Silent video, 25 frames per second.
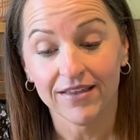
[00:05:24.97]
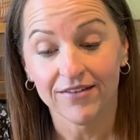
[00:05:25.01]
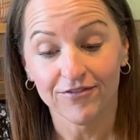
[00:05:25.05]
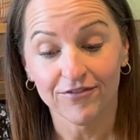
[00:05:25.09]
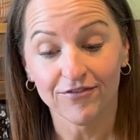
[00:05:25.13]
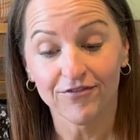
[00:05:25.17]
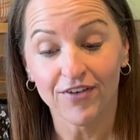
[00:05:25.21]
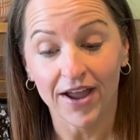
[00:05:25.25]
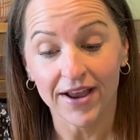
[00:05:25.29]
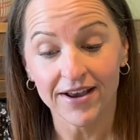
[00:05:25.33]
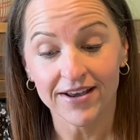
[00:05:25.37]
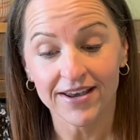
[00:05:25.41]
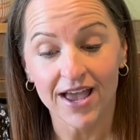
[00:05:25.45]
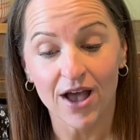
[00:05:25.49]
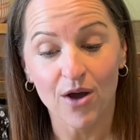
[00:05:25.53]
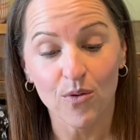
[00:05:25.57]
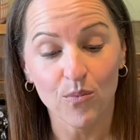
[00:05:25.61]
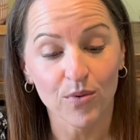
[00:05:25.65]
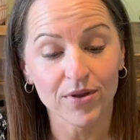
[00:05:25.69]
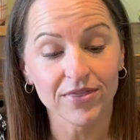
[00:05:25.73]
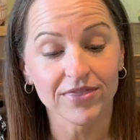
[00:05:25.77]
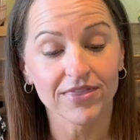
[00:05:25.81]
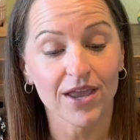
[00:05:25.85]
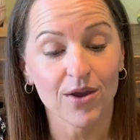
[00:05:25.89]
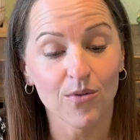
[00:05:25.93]
find out
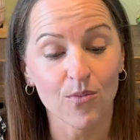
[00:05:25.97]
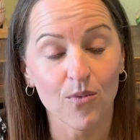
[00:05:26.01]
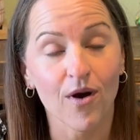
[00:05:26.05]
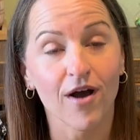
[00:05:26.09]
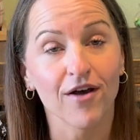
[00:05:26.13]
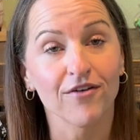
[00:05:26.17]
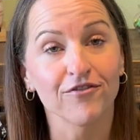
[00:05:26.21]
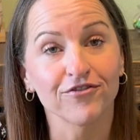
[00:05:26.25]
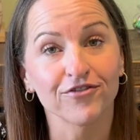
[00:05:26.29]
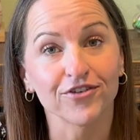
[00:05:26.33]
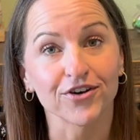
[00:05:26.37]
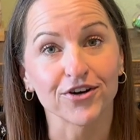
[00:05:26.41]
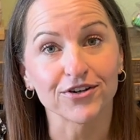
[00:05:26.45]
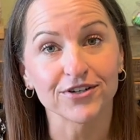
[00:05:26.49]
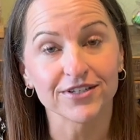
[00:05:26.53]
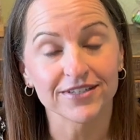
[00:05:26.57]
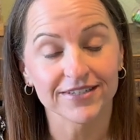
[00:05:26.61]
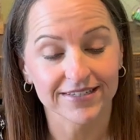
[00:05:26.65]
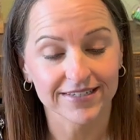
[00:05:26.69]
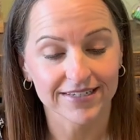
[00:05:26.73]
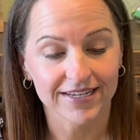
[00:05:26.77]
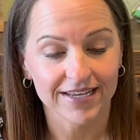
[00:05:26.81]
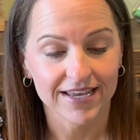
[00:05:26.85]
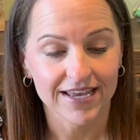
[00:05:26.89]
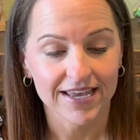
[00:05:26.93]
what they want
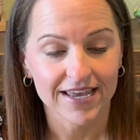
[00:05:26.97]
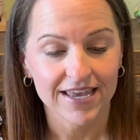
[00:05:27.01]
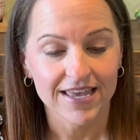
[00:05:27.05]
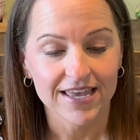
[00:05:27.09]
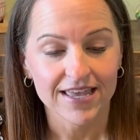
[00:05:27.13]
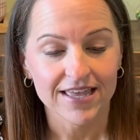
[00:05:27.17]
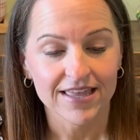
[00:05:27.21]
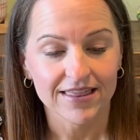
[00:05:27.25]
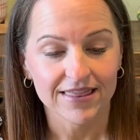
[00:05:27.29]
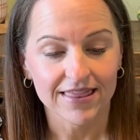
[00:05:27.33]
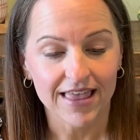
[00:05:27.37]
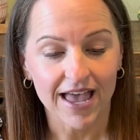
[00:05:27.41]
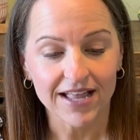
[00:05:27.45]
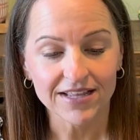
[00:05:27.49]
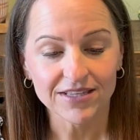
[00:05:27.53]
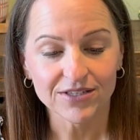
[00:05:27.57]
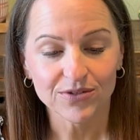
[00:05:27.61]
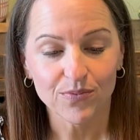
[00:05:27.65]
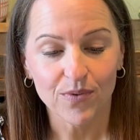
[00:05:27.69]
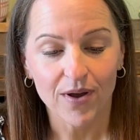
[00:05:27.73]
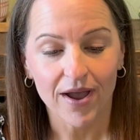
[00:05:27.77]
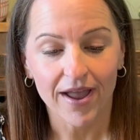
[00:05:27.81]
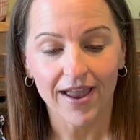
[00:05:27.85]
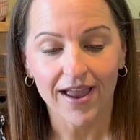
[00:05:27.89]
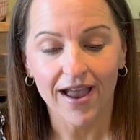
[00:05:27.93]
first. That's
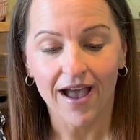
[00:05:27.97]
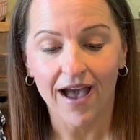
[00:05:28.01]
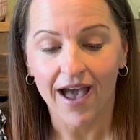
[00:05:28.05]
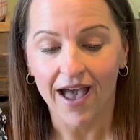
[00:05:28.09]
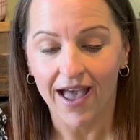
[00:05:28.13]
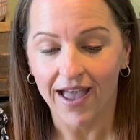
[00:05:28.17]
why